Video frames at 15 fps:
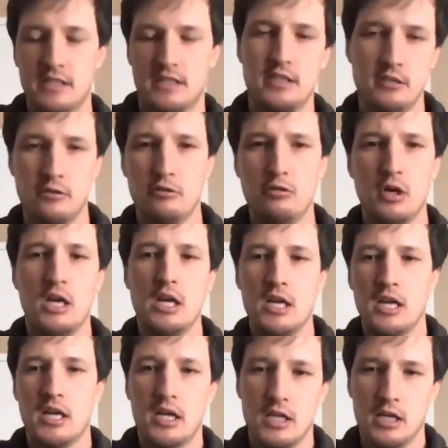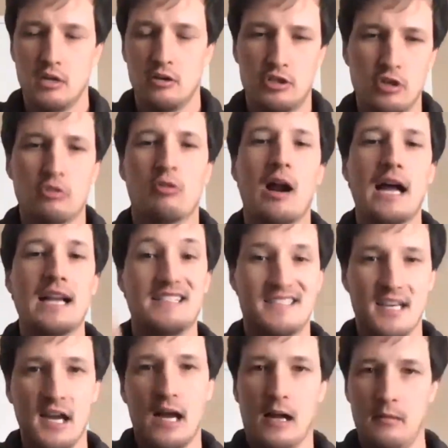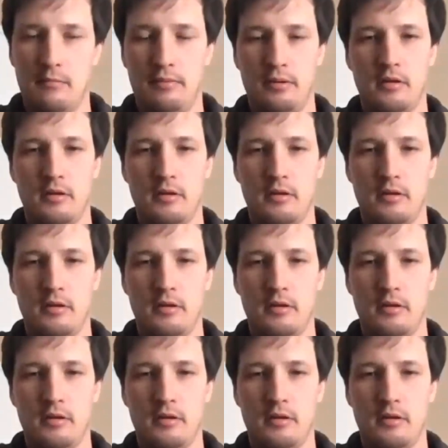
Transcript: to to rise up